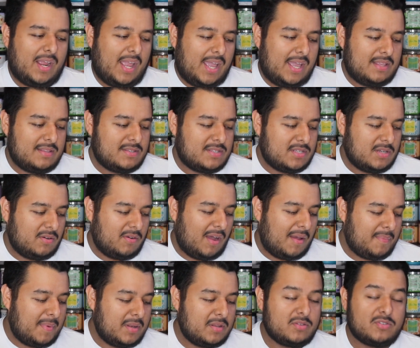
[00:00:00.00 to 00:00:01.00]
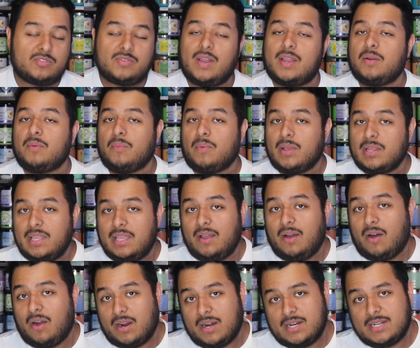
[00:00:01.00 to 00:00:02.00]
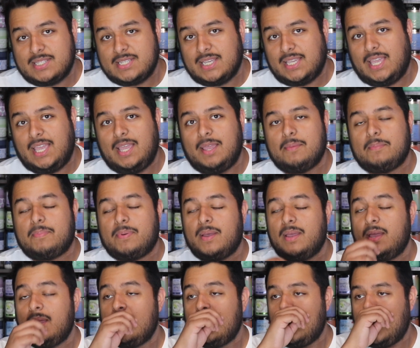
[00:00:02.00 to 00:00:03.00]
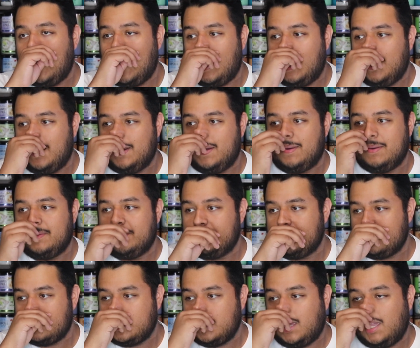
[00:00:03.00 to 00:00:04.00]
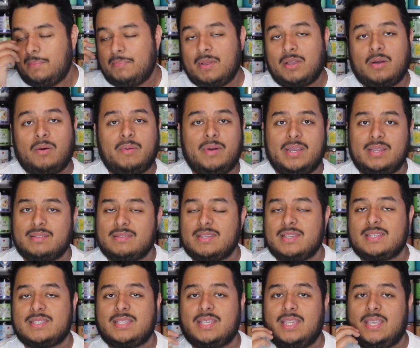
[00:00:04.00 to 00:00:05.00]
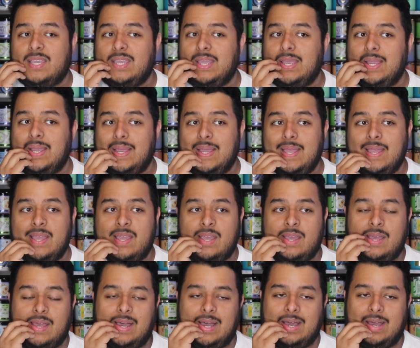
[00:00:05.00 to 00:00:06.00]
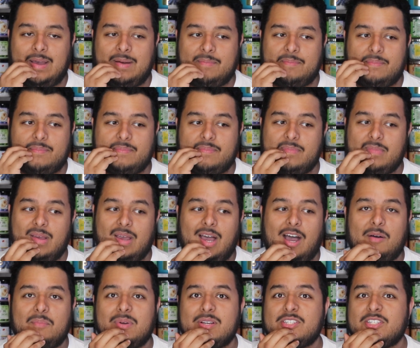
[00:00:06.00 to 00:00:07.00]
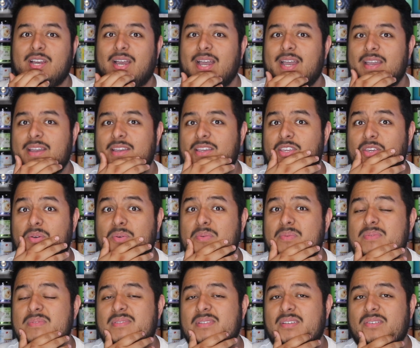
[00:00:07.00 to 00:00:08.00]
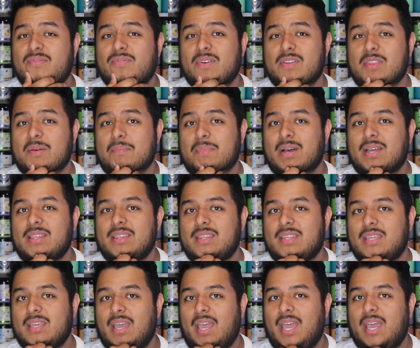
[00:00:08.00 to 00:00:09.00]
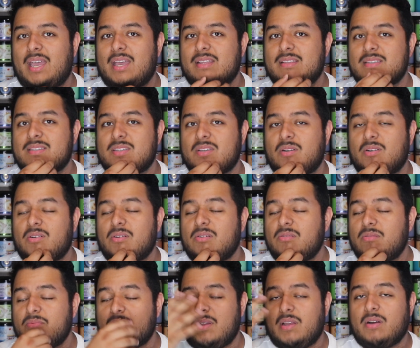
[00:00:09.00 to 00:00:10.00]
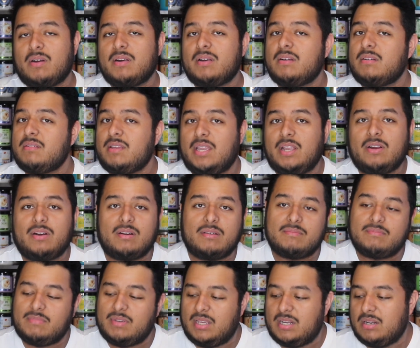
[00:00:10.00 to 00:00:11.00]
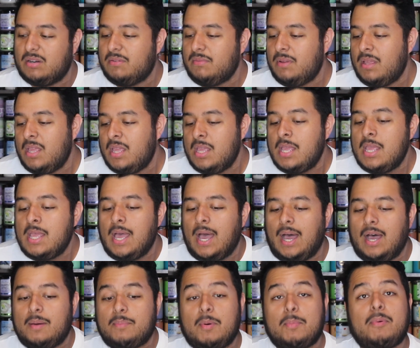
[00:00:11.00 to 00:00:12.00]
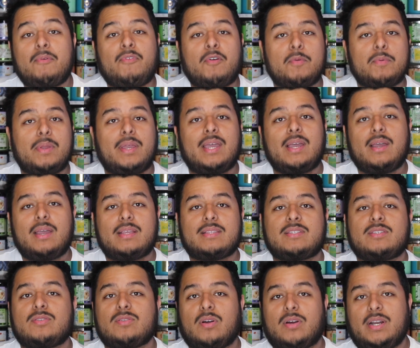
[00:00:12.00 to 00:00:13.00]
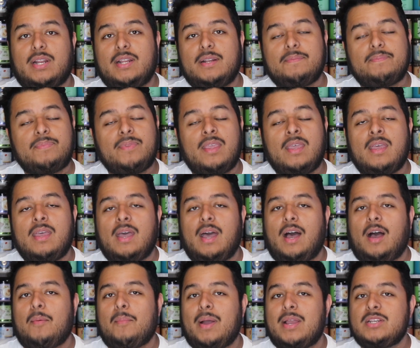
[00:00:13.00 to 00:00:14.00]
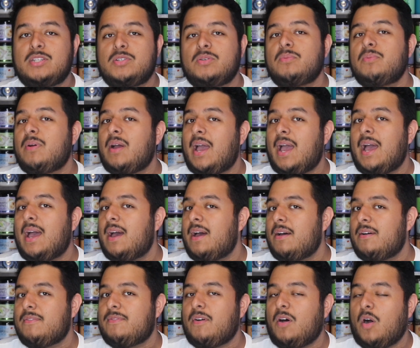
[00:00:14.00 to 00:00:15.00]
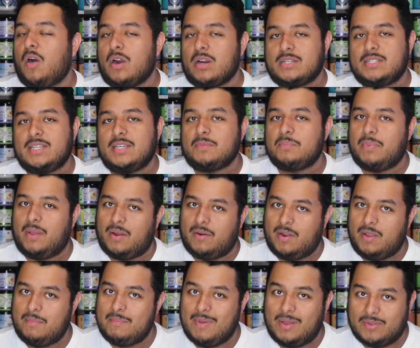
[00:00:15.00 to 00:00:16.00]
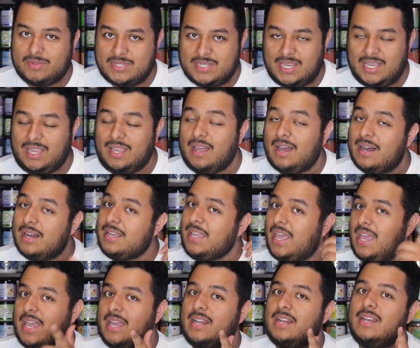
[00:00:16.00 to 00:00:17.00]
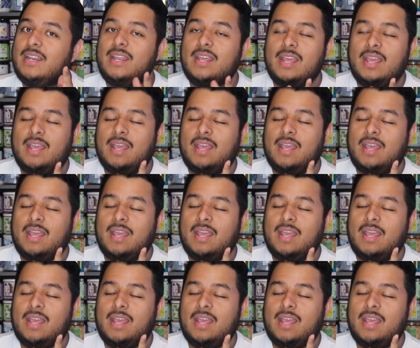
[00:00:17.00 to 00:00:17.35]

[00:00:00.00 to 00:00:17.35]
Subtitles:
And so I've been trying really hard to keep it going, to see how much I use for the month. And so we are here, you know. But before we get started, I do have Arctic Berry melting again.